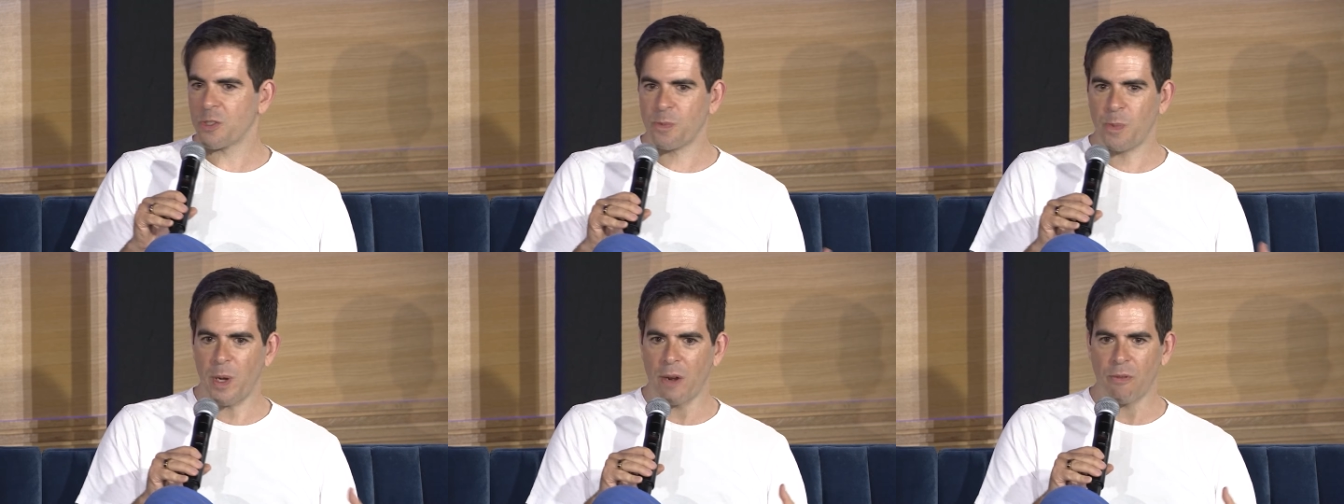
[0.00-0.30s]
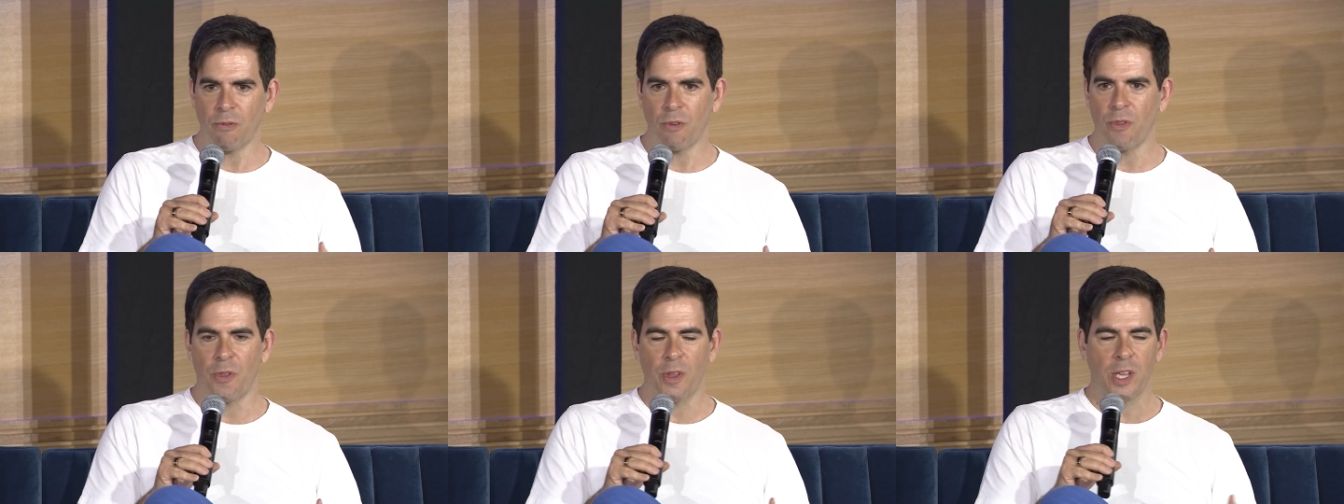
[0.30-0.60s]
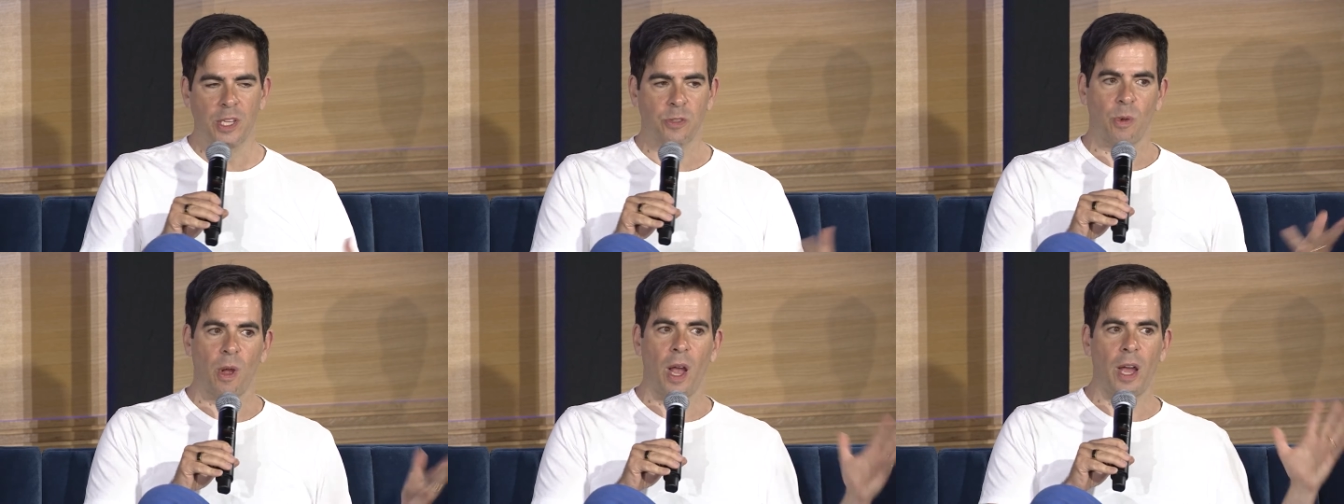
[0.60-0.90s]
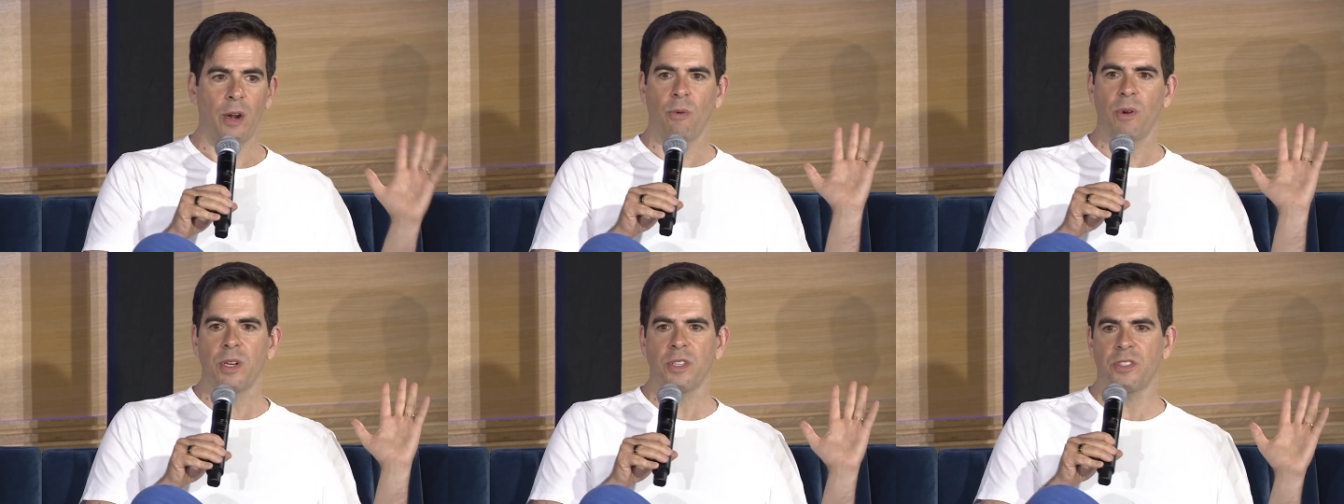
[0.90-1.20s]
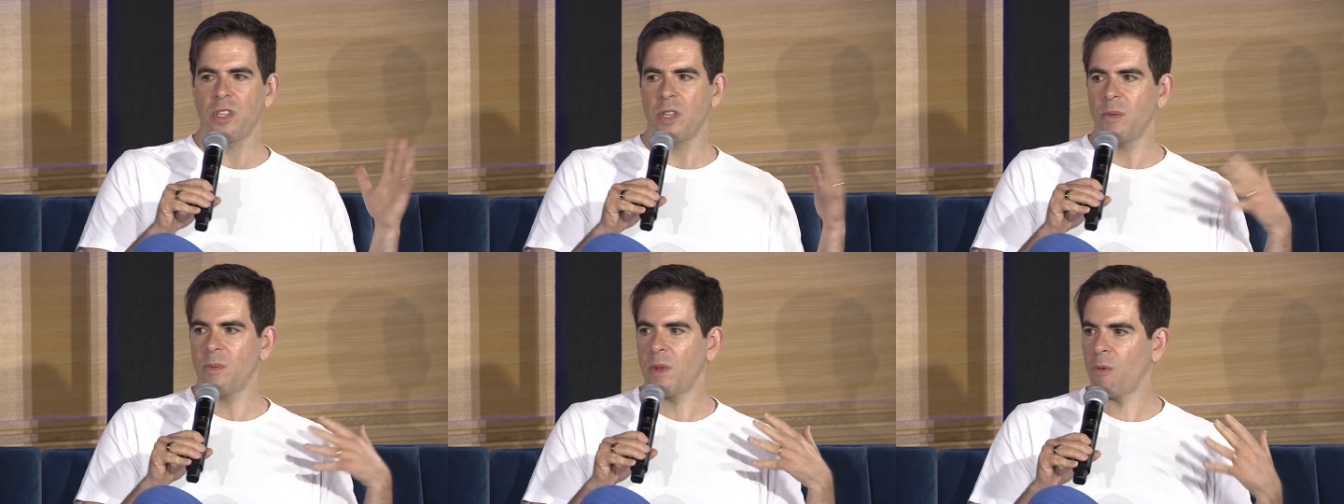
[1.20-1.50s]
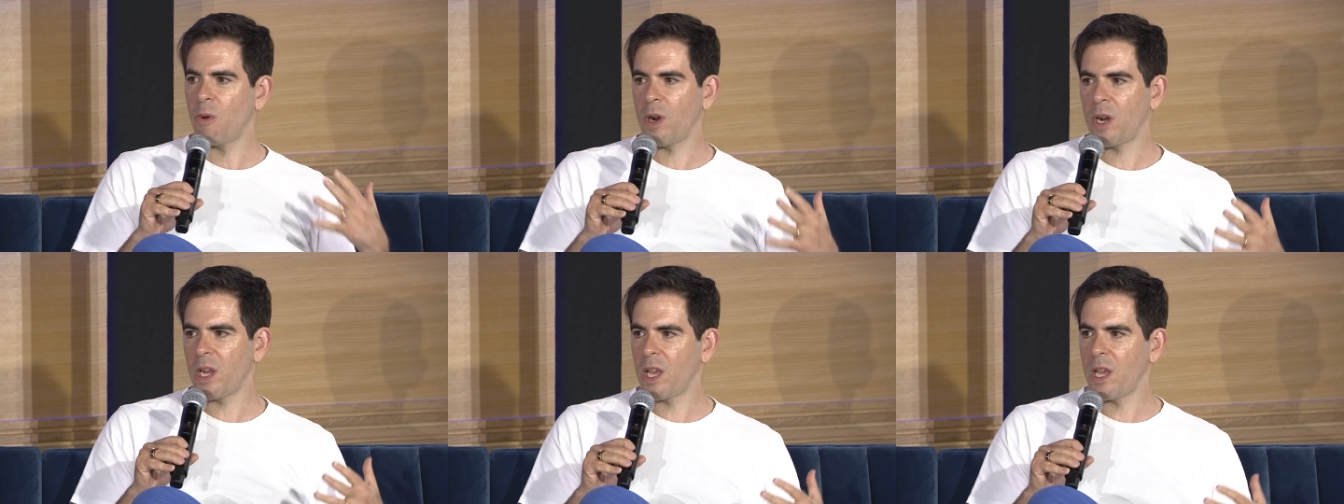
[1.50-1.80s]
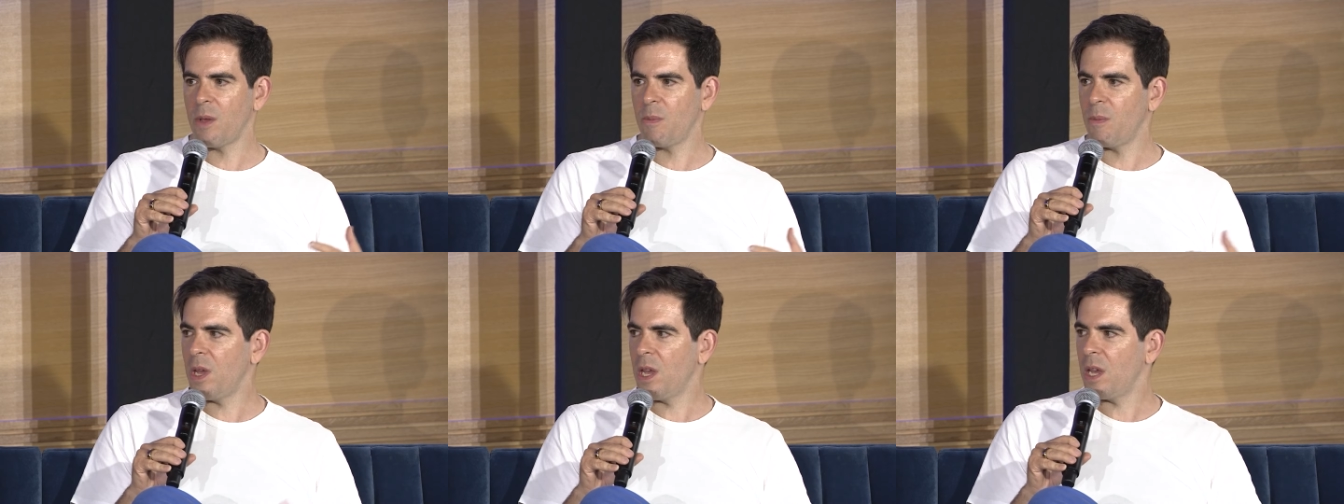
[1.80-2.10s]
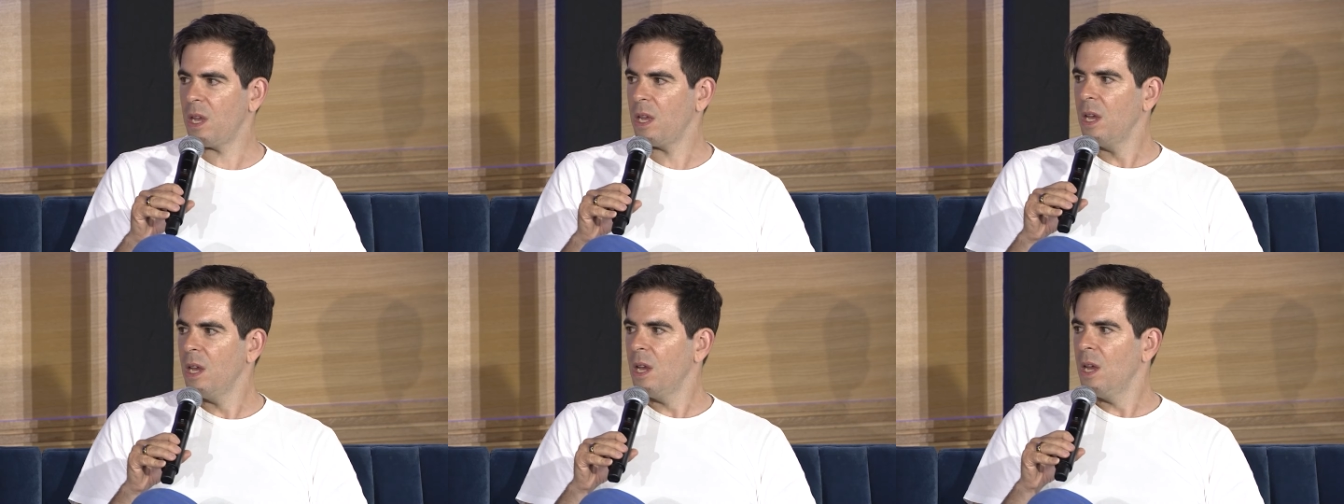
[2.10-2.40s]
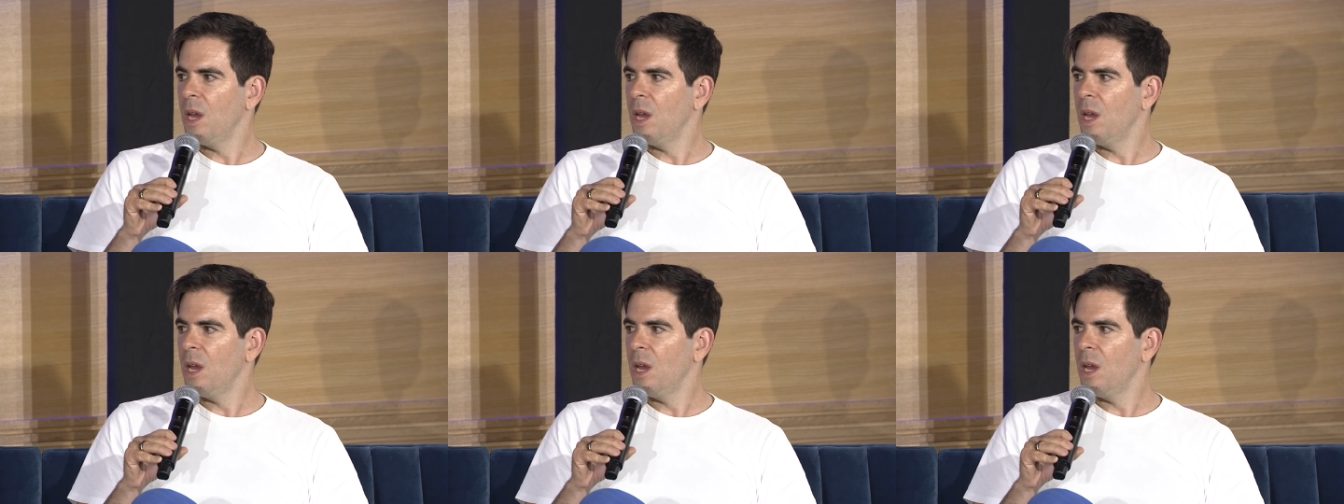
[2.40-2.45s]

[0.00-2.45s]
but everyone thinks, well, I don't want to see them, they want to eat me.